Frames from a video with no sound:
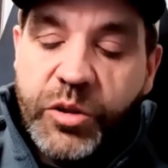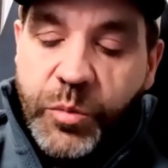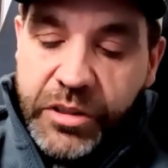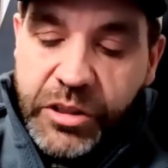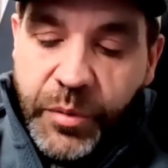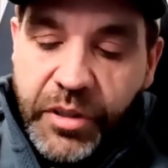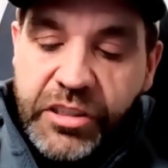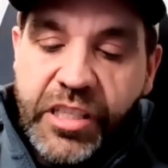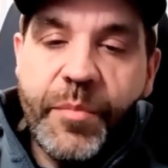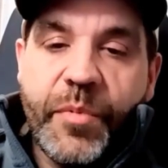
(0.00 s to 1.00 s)
So, what's the real
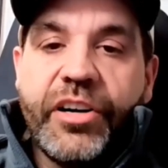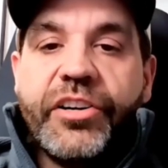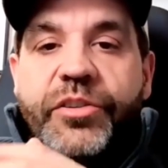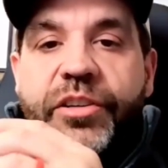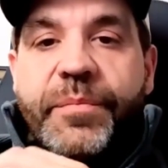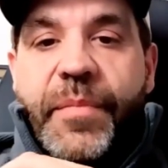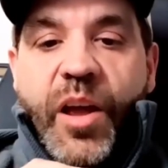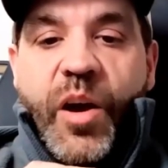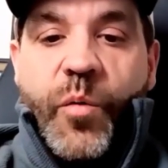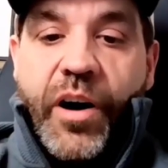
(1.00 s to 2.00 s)
estate market doing?
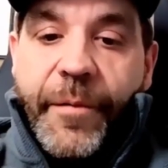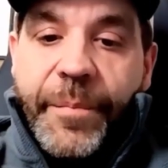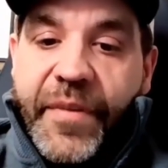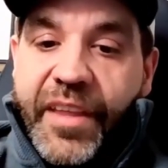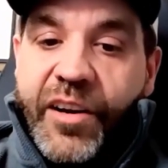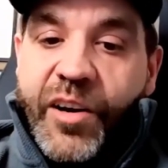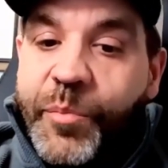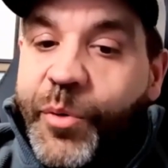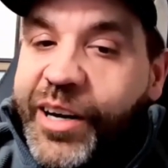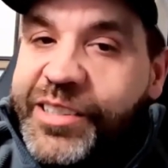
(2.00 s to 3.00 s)
Well, you know,
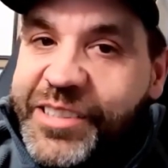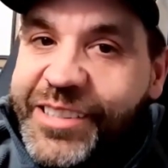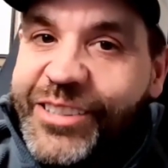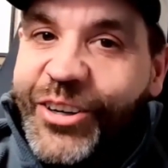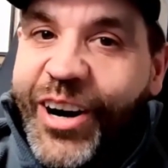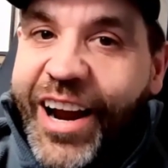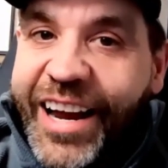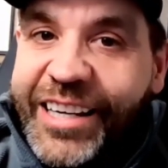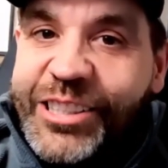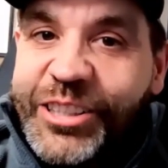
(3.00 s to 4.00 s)
prices are
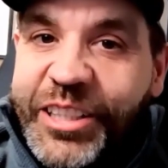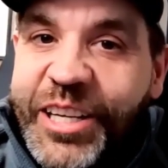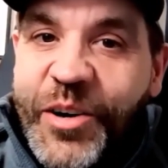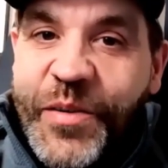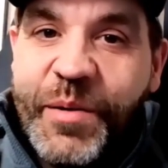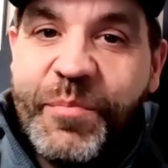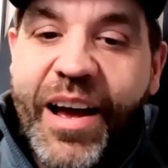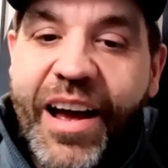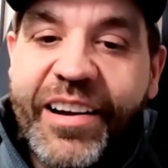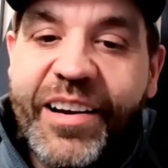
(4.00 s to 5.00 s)
actually going
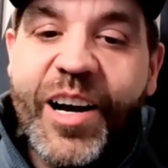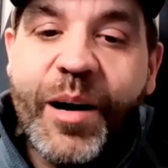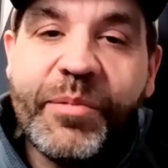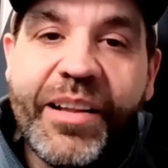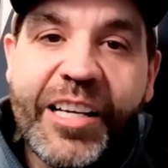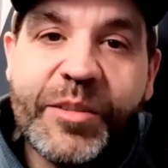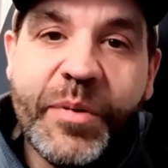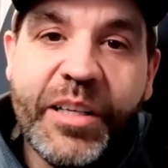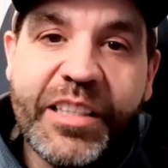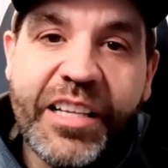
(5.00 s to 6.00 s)
back up. Last
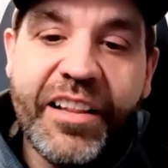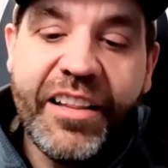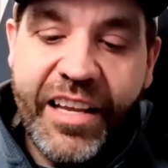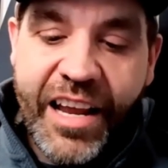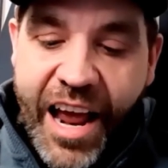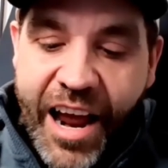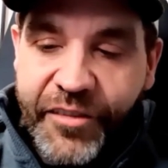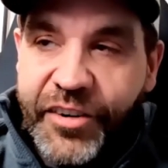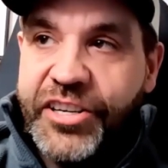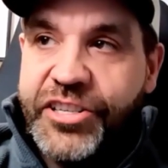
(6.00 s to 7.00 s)
month, the
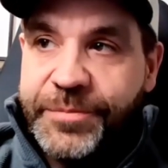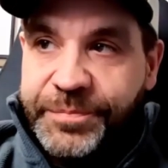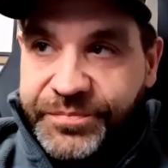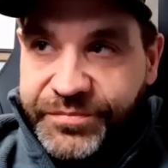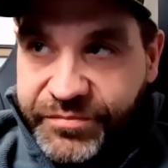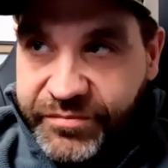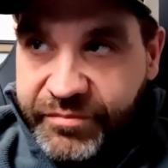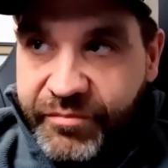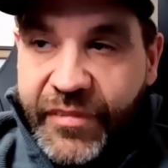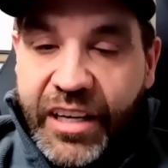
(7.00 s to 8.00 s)
average
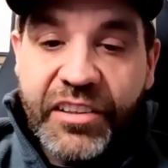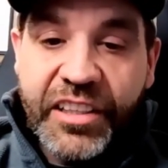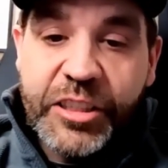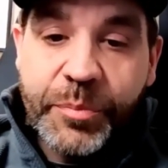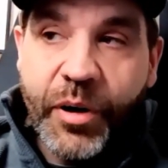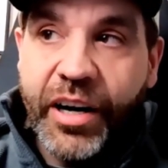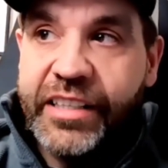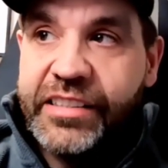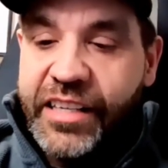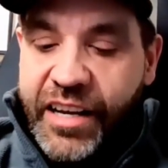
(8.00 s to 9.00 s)
list
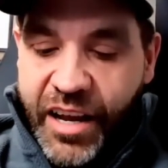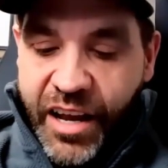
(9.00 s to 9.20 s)
price